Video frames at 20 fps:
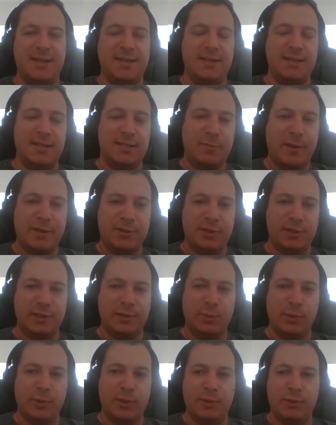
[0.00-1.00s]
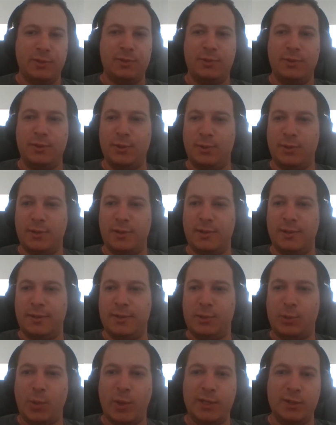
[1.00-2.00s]
especially when you you were
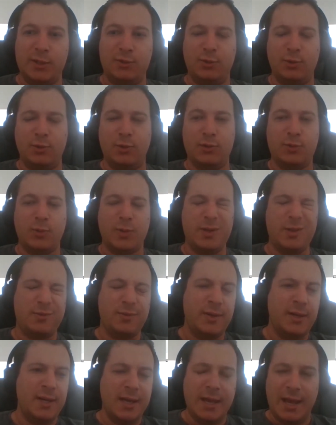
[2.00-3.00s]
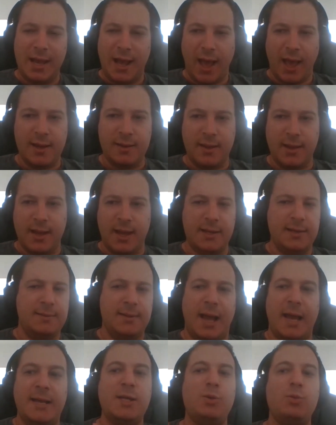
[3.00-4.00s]
22 or 23 I, I,
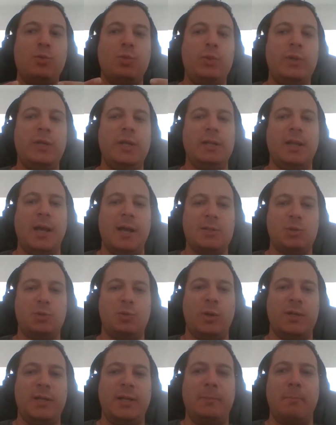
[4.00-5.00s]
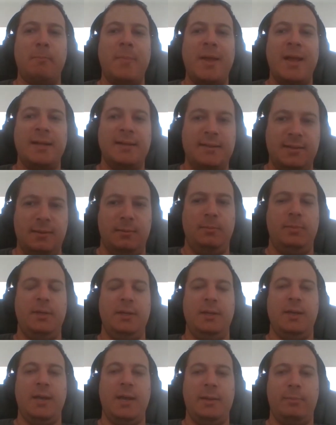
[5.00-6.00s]
I didn't realize what it meant to
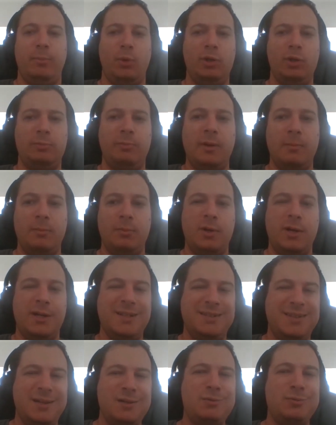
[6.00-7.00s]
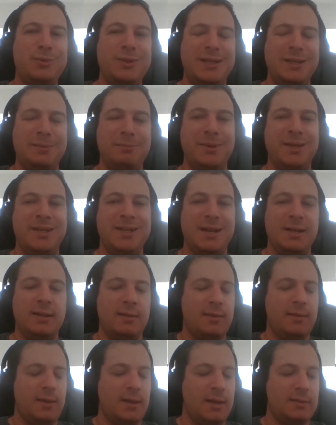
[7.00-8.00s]
be a board member and it didn't really mean
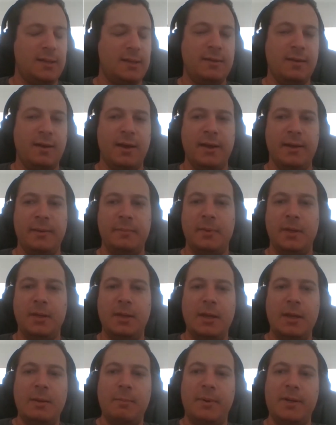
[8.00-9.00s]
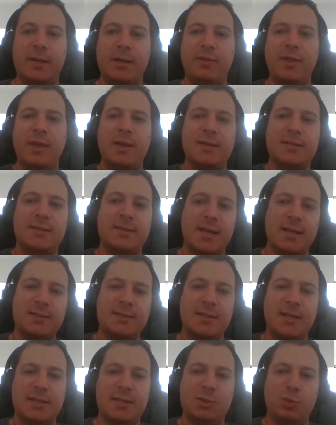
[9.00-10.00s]
anything at the time but i think as
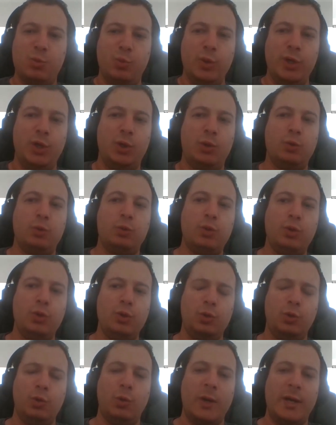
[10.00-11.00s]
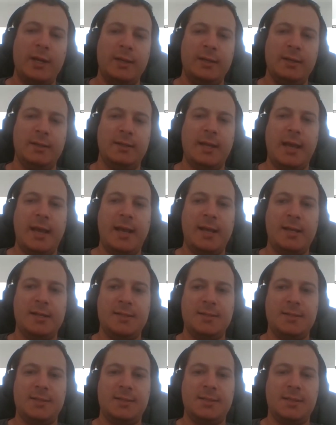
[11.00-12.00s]
as, as we grew and
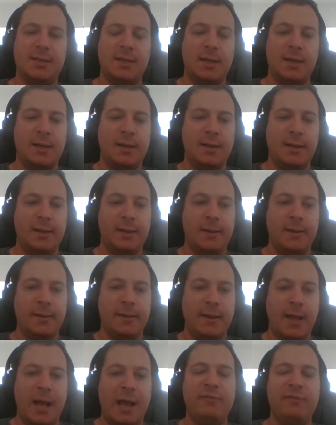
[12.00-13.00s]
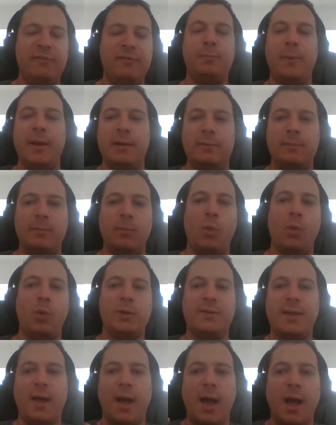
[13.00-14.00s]
as uh, uh, i've spent more
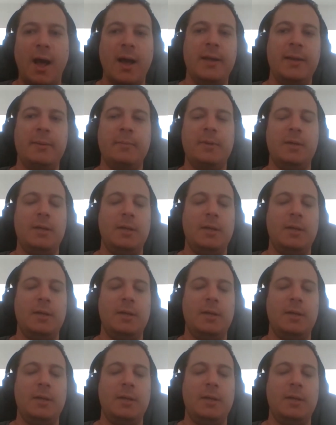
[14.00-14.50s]
time